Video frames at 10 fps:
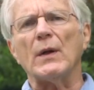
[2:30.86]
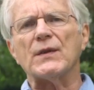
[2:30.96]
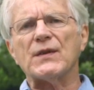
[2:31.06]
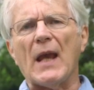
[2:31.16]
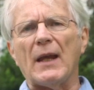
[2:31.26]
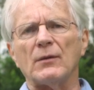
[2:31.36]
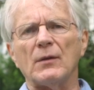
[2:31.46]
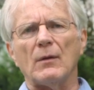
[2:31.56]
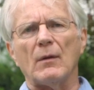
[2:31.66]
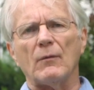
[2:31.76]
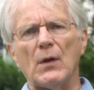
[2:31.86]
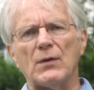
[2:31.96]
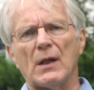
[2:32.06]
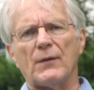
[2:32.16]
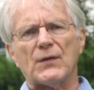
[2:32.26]
would send
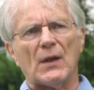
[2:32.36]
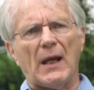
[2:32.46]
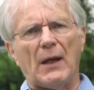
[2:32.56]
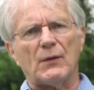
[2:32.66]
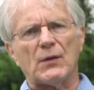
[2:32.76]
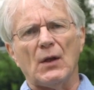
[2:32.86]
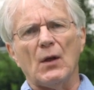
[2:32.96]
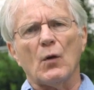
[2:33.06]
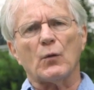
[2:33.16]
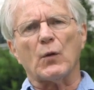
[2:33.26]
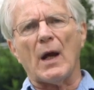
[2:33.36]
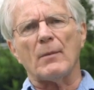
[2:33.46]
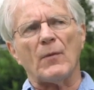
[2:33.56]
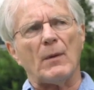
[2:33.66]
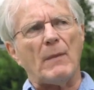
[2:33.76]
fugitive slaves
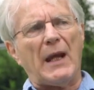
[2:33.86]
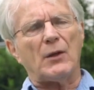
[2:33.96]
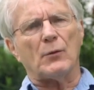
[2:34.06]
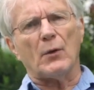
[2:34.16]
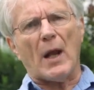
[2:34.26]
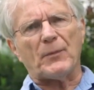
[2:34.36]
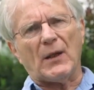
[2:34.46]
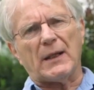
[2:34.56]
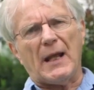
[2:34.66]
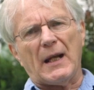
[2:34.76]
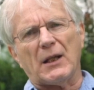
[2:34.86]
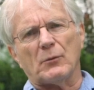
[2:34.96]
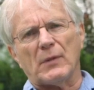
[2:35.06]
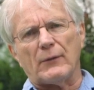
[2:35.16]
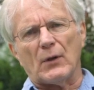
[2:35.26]
from the main route up the
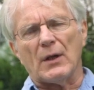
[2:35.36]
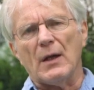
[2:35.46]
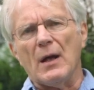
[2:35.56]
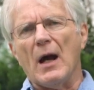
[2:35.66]
Connecticut River